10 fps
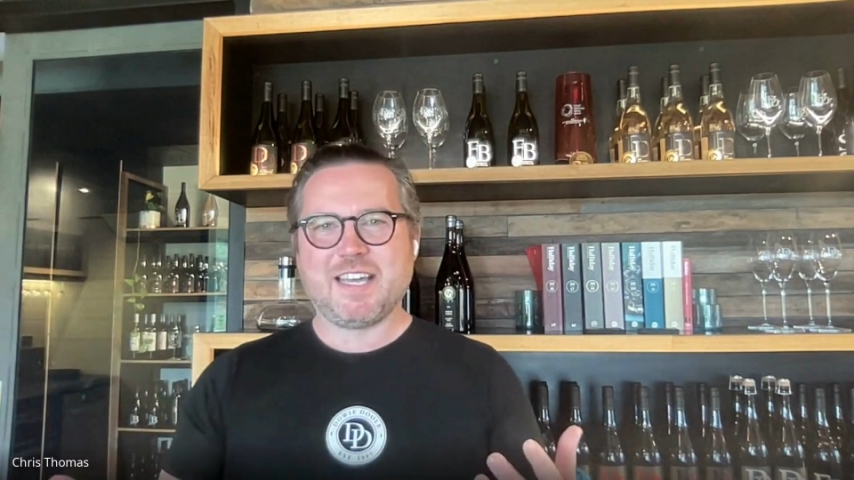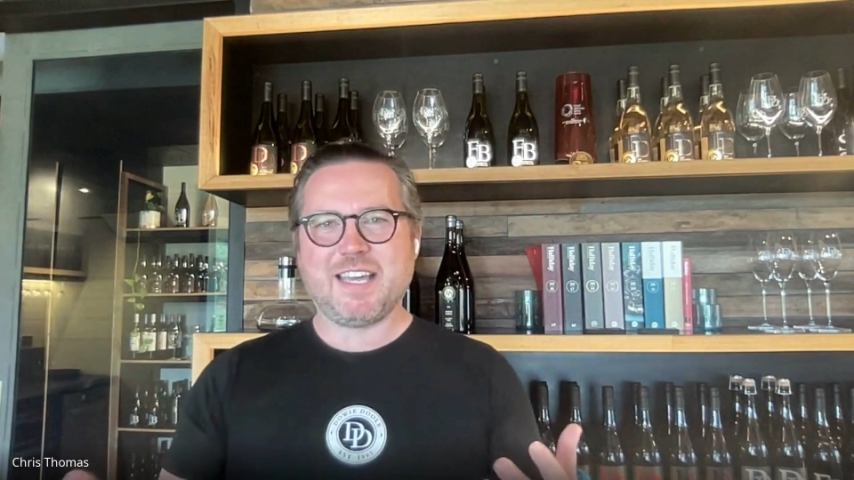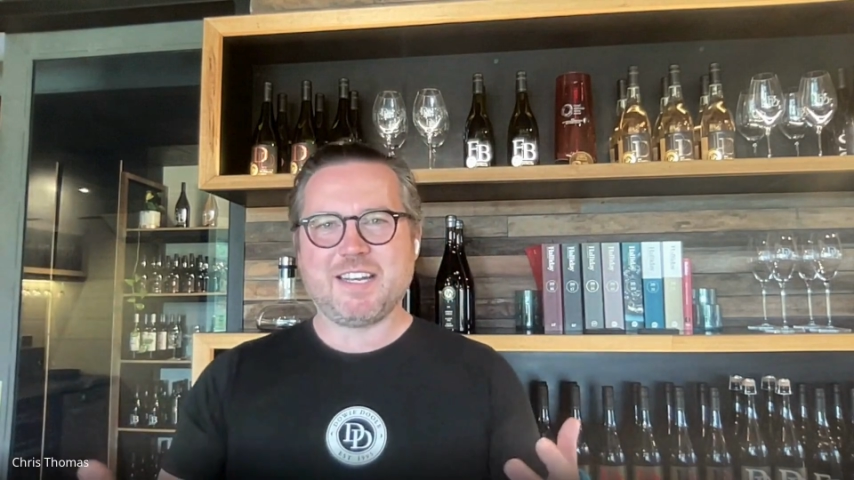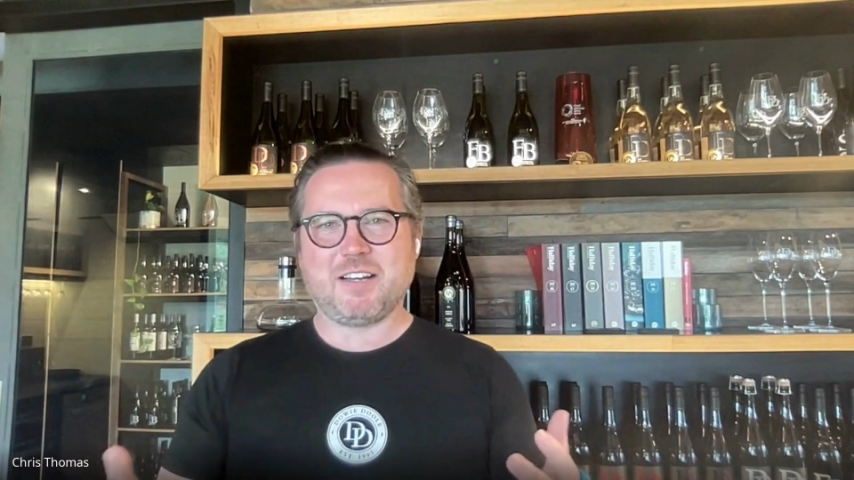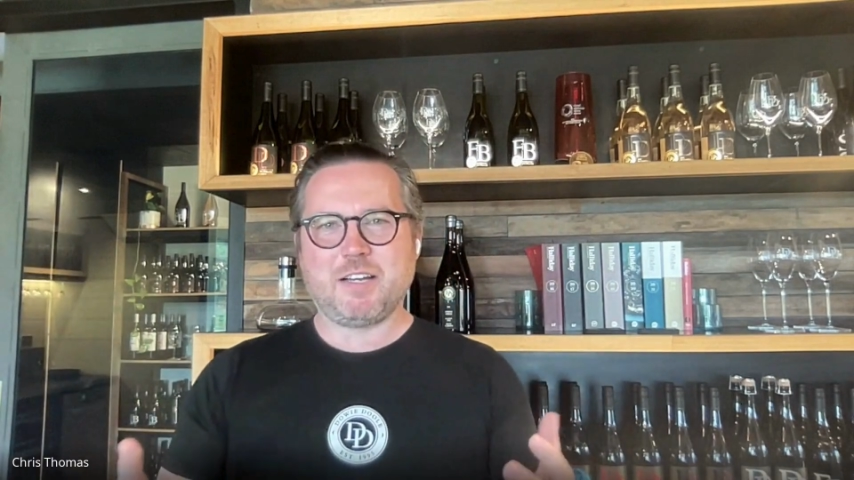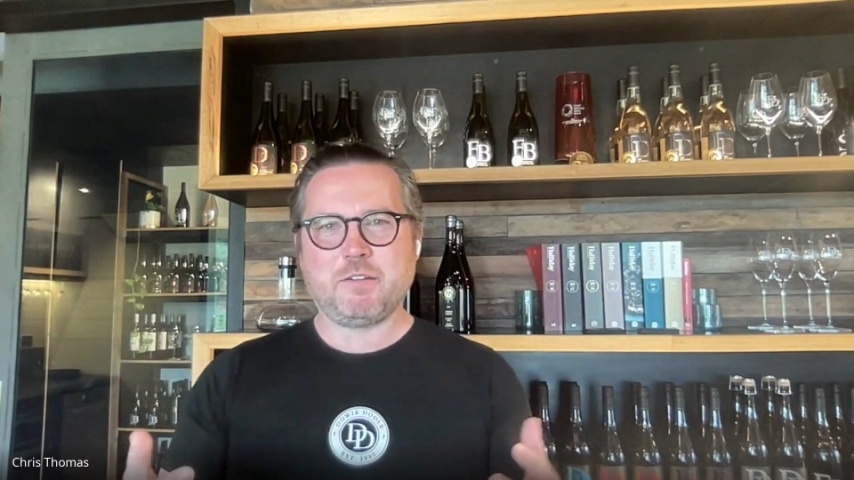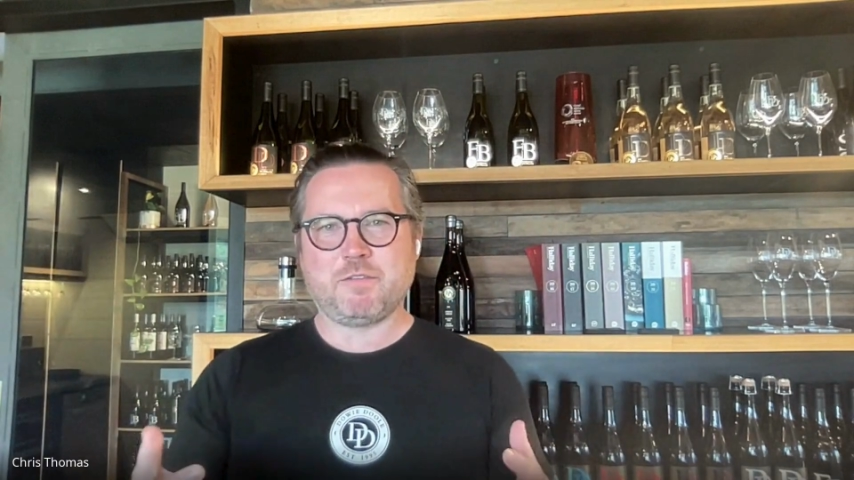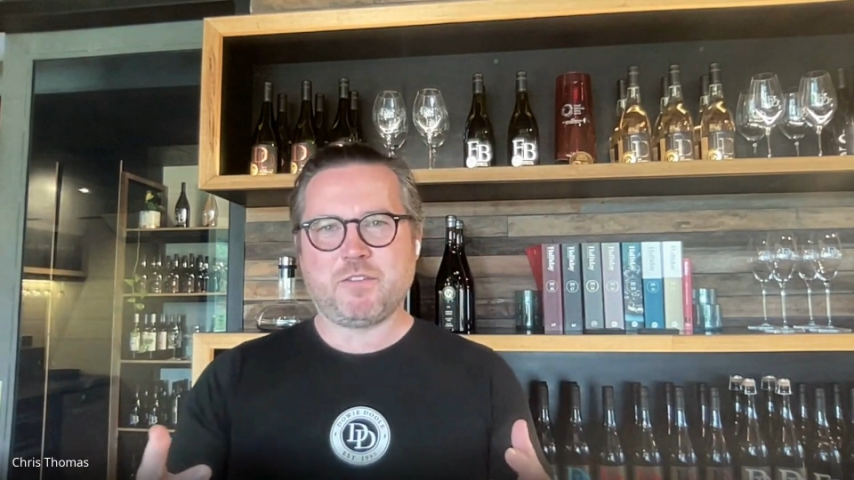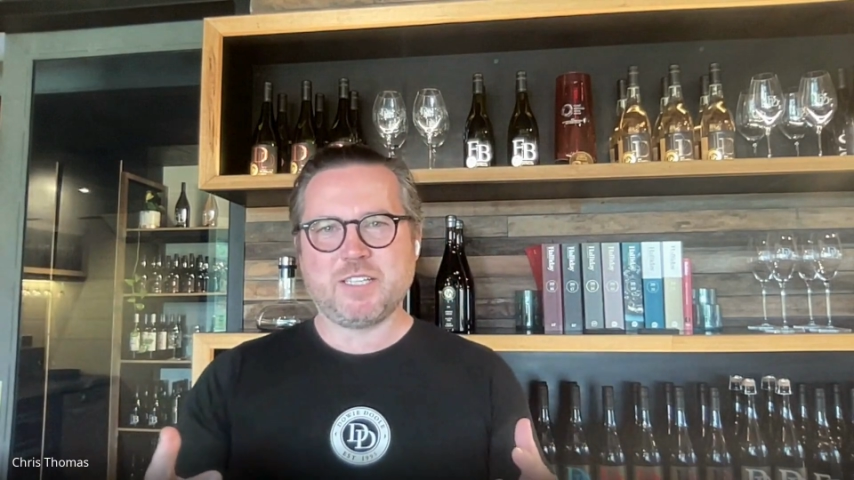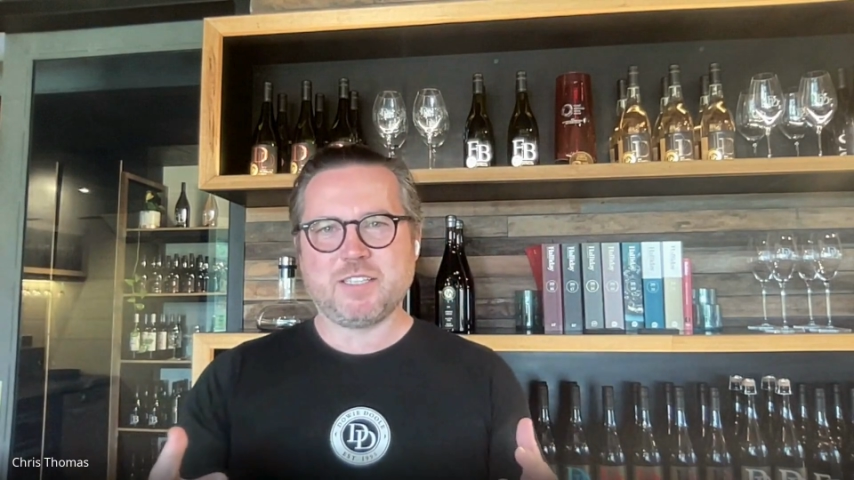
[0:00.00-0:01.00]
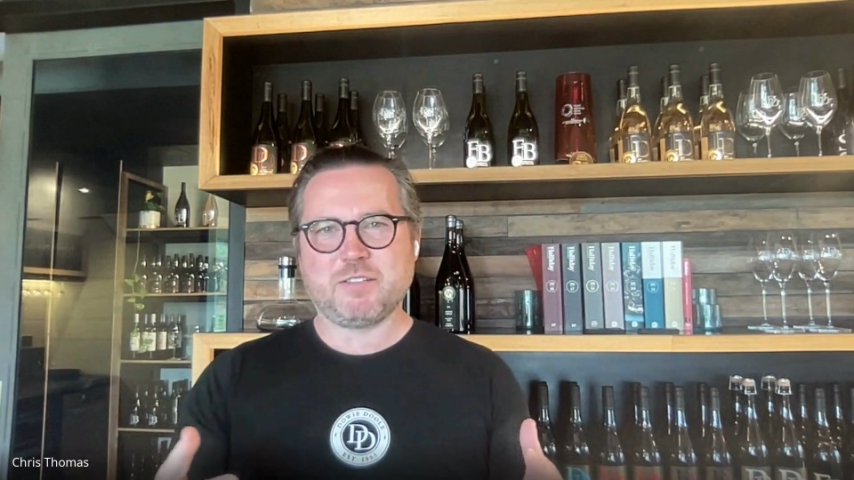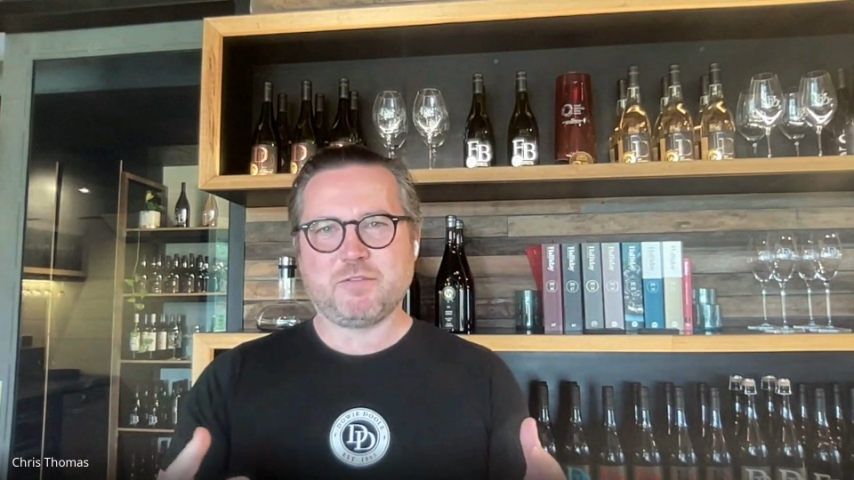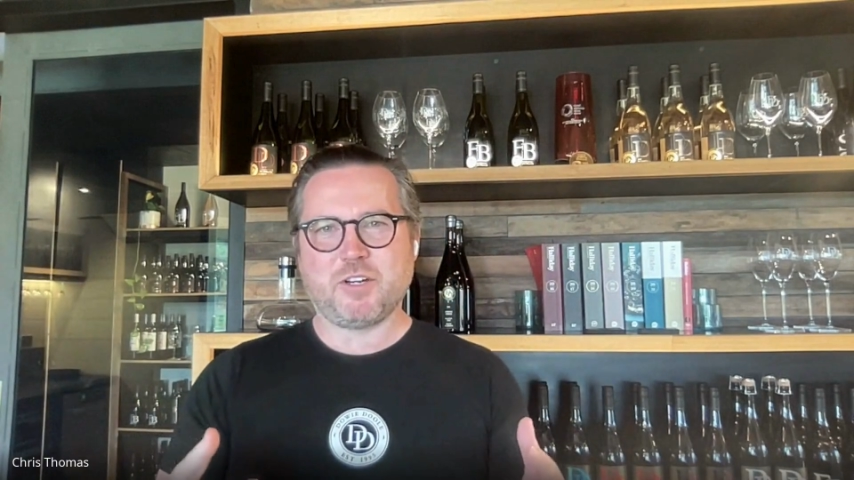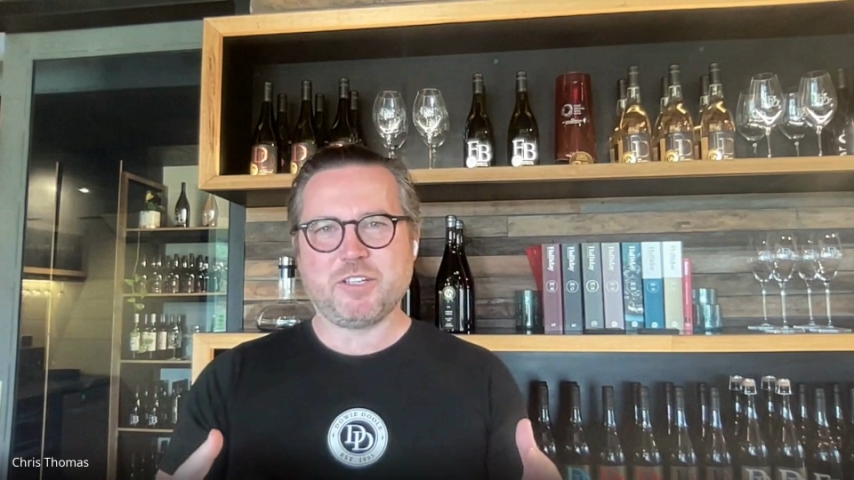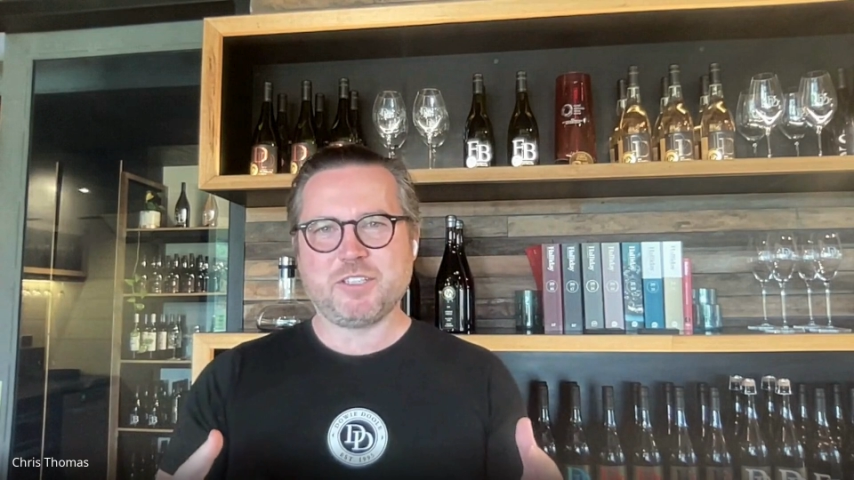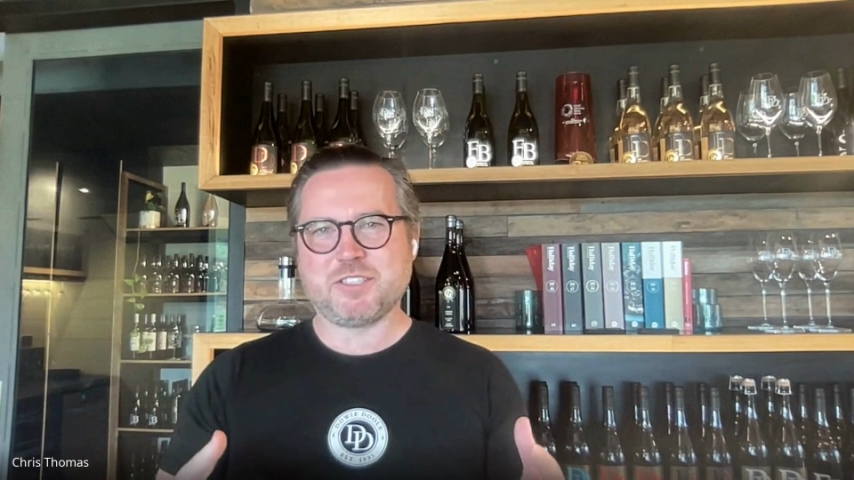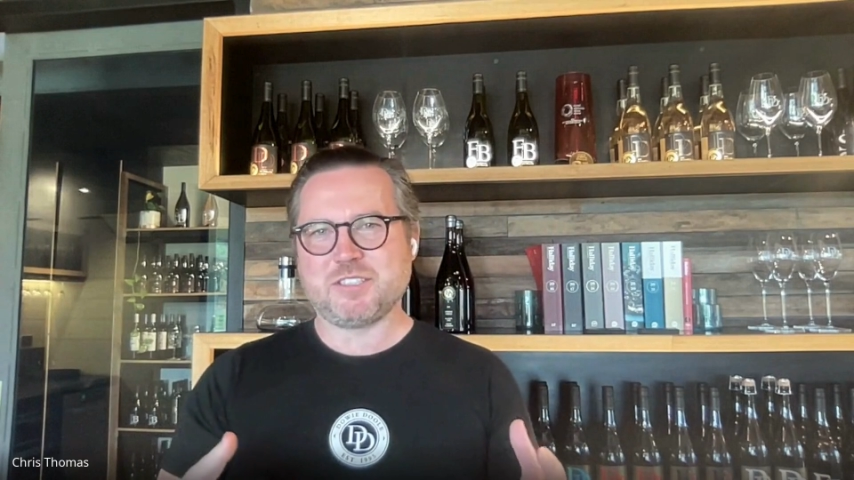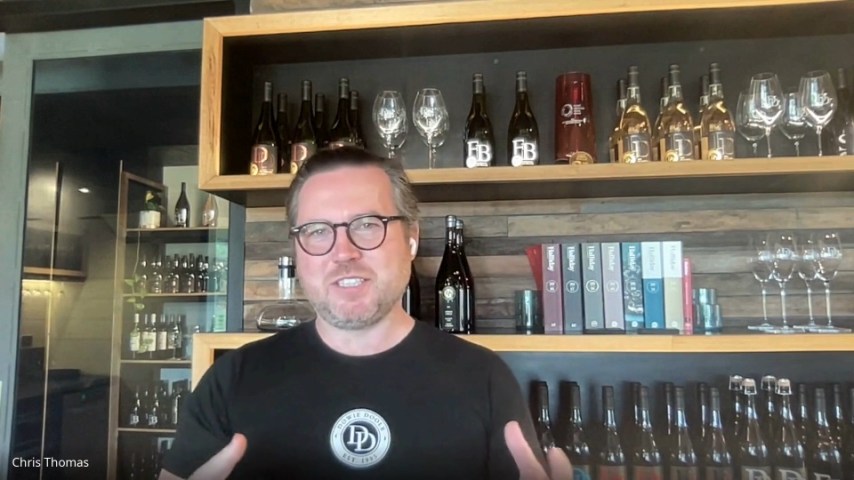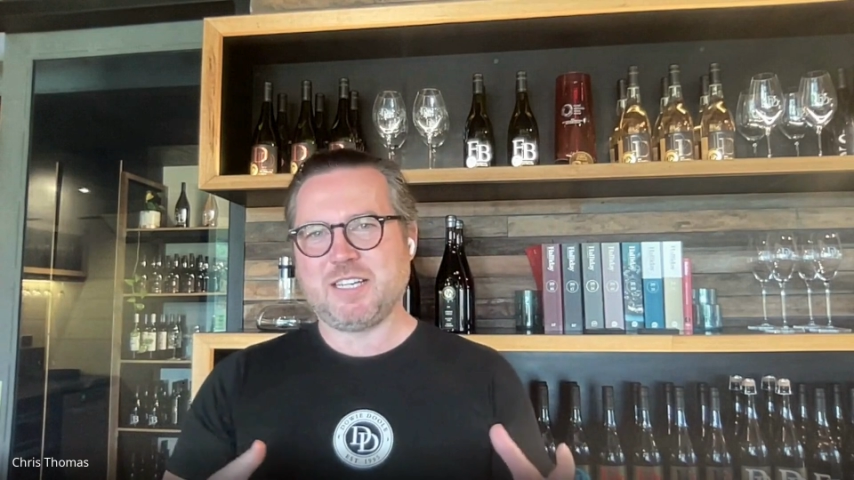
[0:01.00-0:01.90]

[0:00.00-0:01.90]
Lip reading: And I find the photos